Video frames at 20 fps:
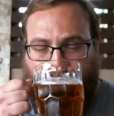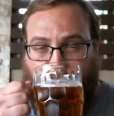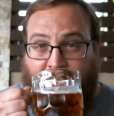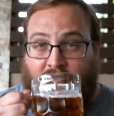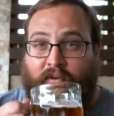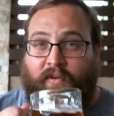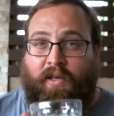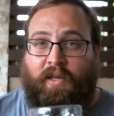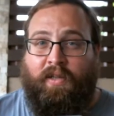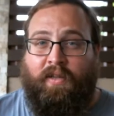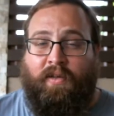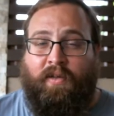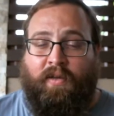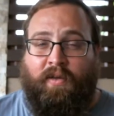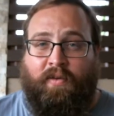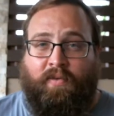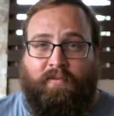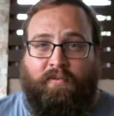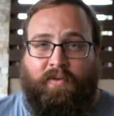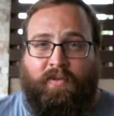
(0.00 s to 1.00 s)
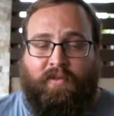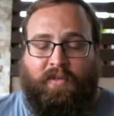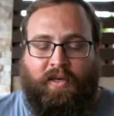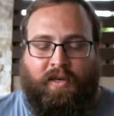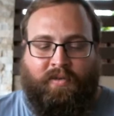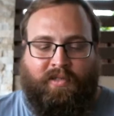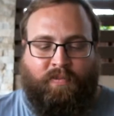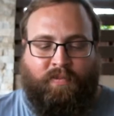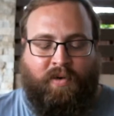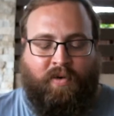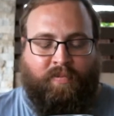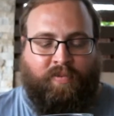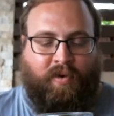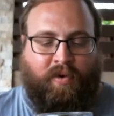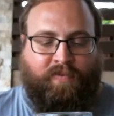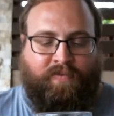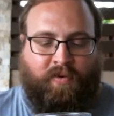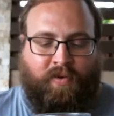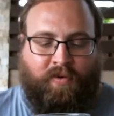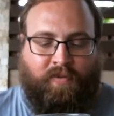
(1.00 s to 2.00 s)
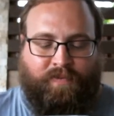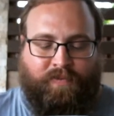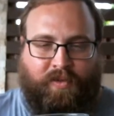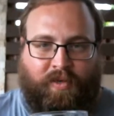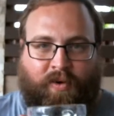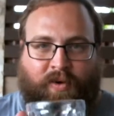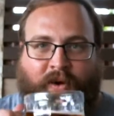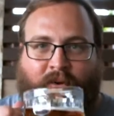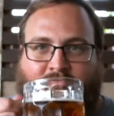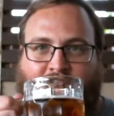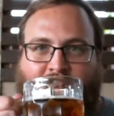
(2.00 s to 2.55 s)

in the smell profile. All right,